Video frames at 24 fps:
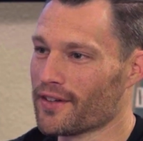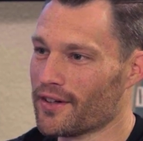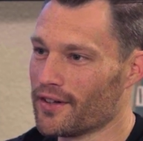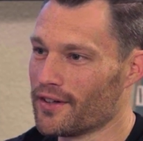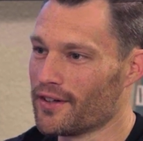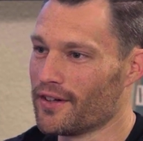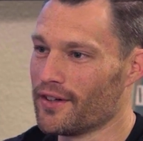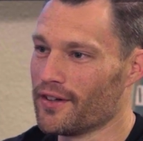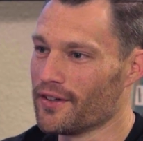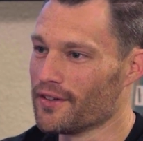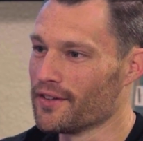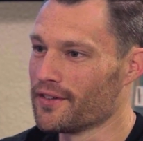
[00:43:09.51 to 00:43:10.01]

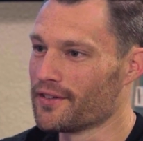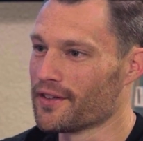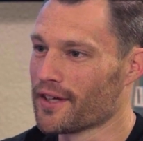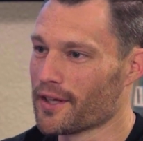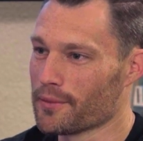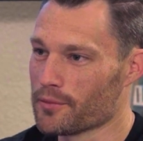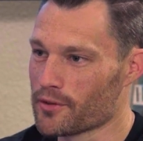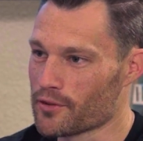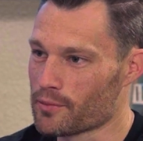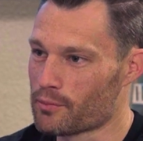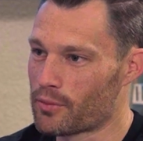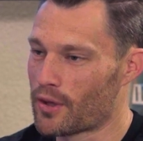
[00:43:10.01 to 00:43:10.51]
all the
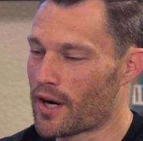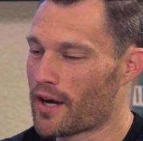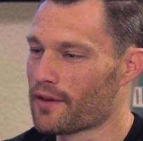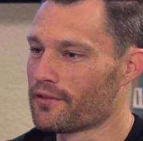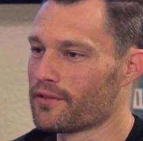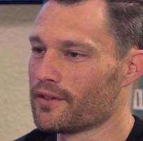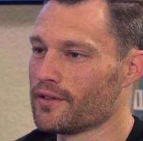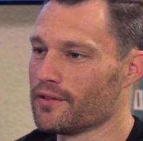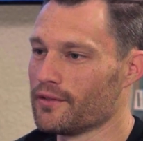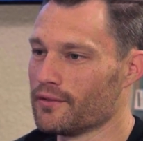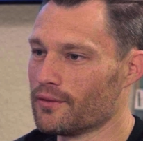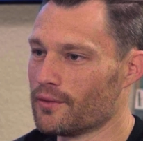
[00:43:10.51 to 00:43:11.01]
time. Just
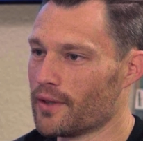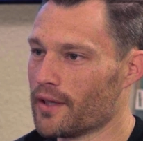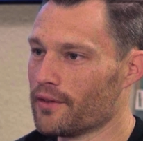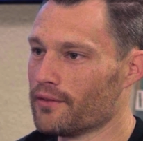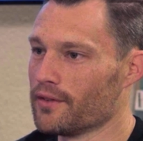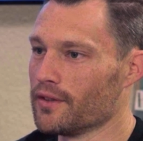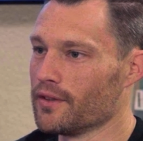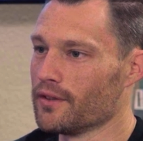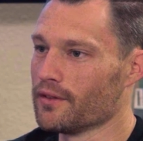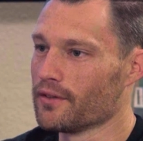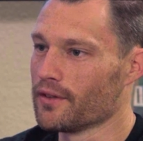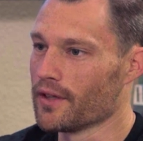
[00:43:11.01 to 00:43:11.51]
profit,
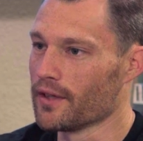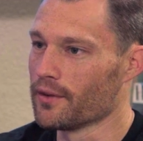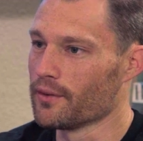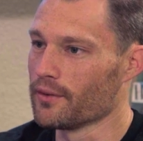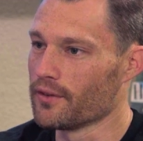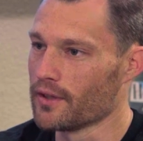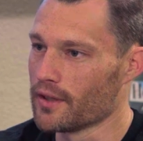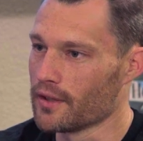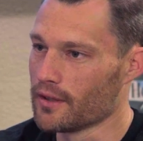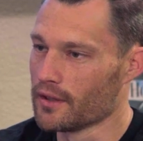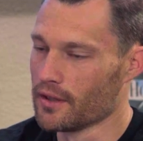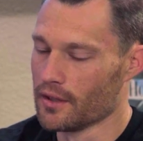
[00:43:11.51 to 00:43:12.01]
revenue. That
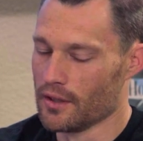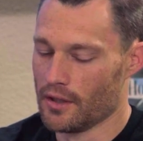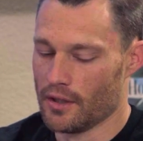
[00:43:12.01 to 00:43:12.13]
was it.